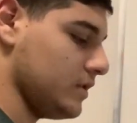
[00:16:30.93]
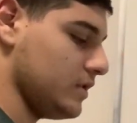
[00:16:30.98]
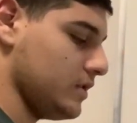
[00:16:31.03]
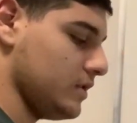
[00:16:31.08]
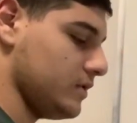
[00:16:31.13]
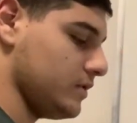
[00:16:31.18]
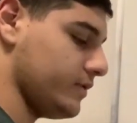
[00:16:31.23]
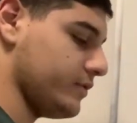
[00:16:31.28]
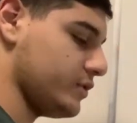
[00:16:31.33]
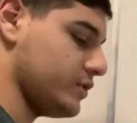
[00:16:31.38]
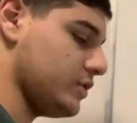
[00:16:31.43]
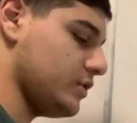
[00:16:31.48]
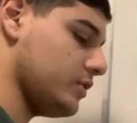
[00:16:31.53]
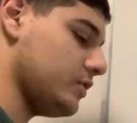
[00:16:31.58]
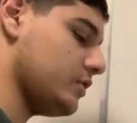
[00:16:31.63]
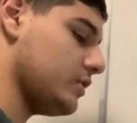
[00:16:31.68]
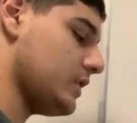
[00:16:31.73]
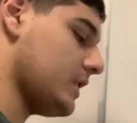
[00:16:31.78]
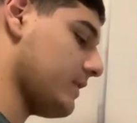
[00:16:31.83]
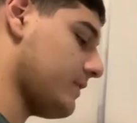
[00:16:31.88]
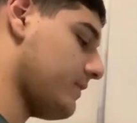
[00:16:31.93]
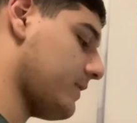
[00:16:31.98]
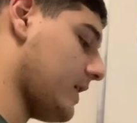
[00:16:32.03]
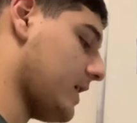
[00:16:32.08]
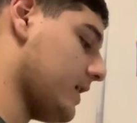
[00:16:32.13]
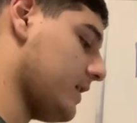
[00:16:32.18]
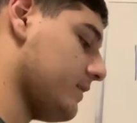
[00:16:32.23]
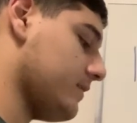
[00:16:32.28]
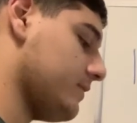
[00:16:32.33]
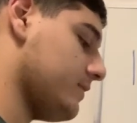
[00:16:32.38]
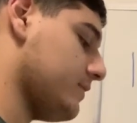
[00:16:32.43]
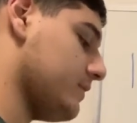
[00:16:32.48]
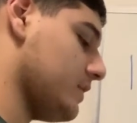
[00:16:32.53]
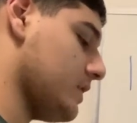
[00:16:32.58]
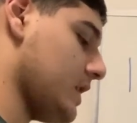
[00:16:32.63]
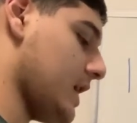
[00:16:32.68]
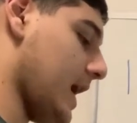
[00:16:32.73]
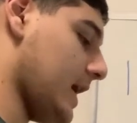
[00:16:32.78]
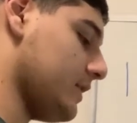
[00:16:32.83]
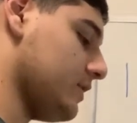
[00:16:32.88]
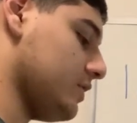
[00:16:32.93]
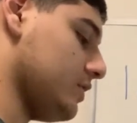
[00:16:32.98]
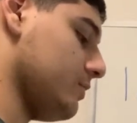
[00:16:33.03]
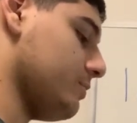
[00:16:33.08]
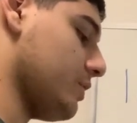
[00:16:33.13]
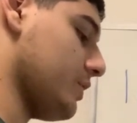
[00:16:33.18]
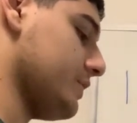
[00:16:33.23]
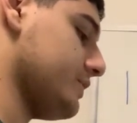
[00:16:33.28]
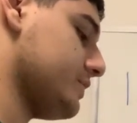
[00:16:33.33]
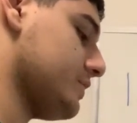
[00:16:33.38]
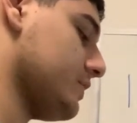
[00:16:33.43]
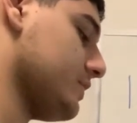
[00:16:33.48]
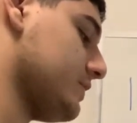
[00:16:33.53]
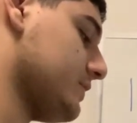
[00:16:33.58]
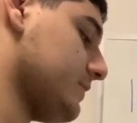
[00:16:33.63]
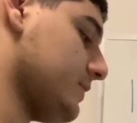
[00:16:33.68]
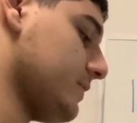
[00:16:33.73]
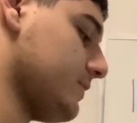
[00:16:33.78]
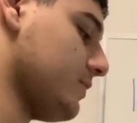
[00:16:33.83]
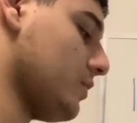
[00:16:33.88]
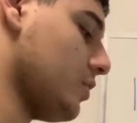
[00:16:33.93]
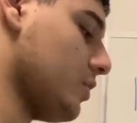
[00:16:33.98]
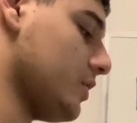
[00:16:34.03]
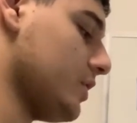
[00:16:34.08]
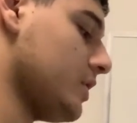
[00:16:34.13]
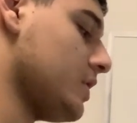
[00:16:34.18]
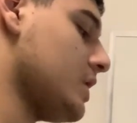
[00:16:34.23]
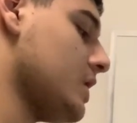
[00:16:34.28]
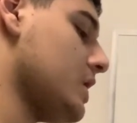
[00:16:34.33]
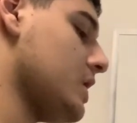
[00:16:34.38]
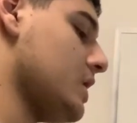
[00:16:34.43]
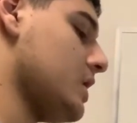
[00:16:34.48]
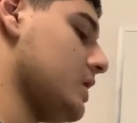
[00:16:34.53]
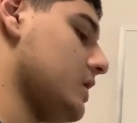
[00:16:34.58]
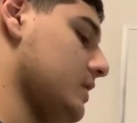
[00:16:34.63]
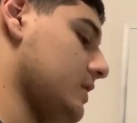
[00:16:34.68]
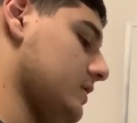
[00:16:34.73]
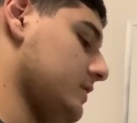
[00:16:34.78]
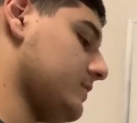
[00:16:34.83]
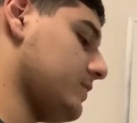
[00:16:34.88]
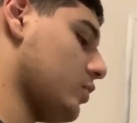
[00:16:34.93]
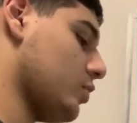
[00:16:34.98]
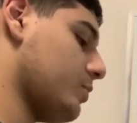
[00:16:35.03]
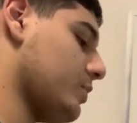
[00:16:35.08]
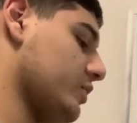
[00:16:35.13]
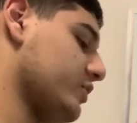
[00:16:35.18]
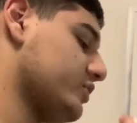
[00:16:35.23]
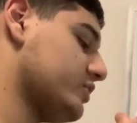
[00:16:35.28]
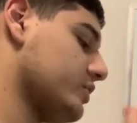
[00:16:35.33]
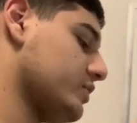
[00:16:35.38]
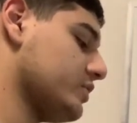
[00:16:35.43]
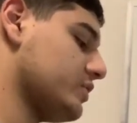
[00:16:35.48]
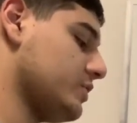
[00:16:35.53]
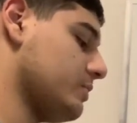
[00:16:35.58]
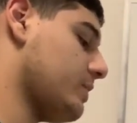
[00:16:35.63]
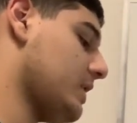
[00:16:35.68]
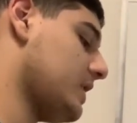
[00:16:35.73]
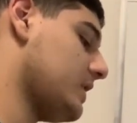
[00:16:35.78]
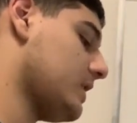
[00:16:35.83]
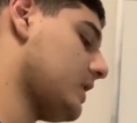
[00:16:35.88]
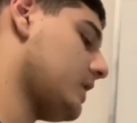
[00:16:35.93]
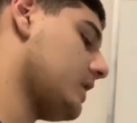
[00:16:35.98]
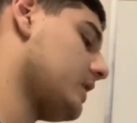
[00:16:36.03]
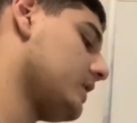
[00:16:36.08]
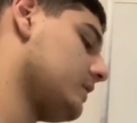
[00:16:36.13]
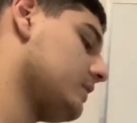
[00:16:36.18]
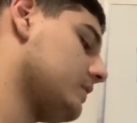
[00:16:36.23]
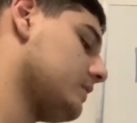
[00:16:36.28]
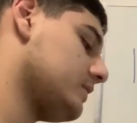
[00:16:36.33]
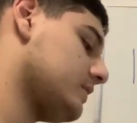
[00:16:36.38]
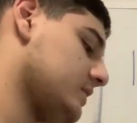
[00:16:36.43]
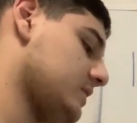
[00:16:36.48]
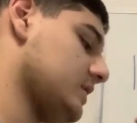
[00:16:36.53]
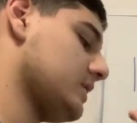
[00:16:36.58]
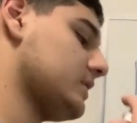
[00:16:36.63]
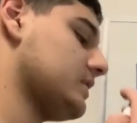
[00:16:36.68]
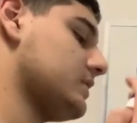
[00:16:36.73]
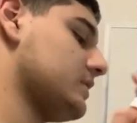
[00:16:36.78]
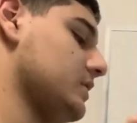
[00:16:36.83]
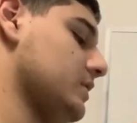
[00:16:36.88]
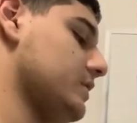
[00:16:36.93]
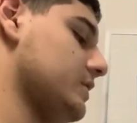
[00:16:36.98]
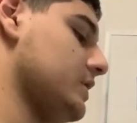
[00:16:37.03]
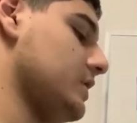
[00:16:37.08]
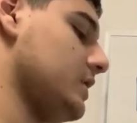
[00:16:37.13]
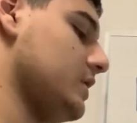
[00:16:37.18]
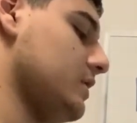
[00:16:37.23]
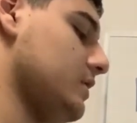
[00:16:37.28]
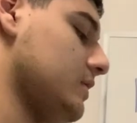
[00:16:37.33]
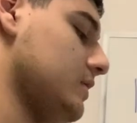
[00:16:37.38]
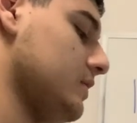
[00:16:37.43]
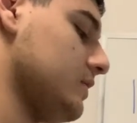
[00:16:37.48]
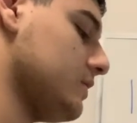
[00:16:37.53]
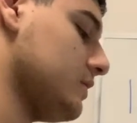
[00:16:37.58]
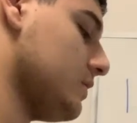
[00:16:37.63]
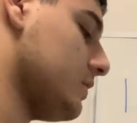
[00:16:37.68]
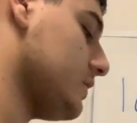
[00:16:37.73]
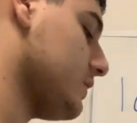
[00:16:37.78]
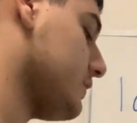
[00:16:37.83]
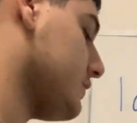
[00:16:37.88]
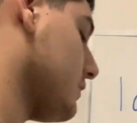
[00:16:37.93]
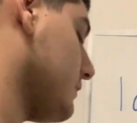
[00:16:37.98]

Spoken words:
So for 2 you get 5. Add 2 posters for 4. It's 4 posters. You pay 9, 6, 13, so on and so